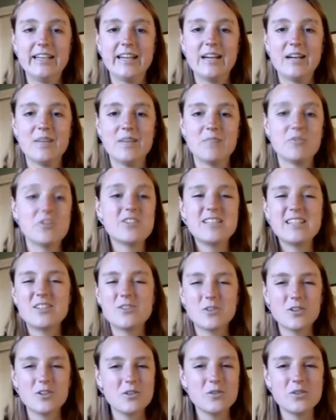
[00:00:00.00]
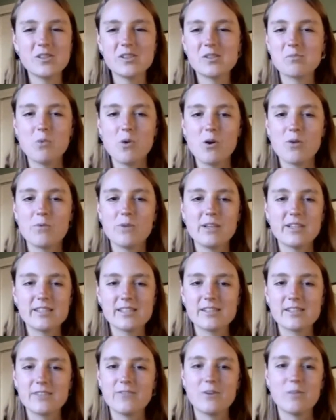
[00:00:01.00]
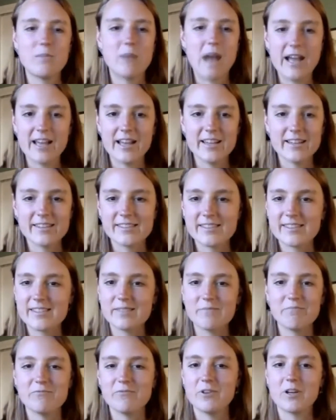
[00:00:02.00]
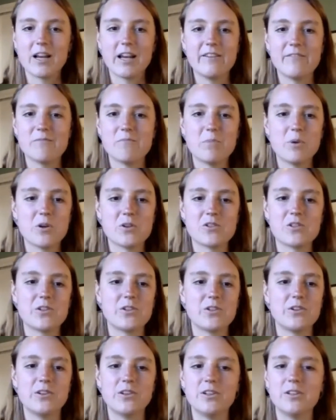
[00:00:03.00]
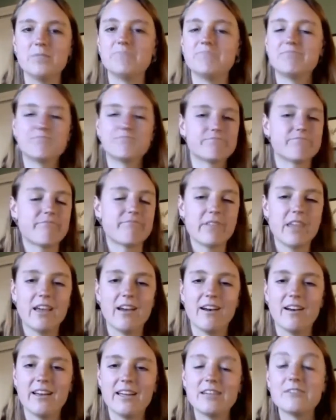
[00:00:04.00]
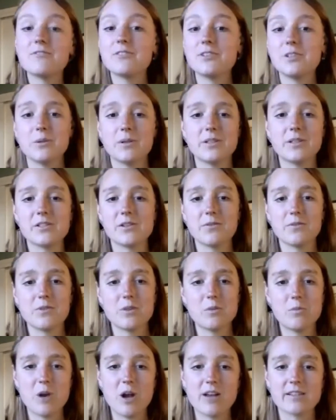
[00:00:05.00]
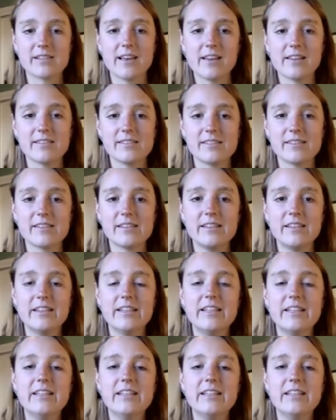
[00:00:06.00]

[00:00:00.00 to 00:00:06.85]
um, just introduces more risk for bias, for kind of personal uh, influence over the process.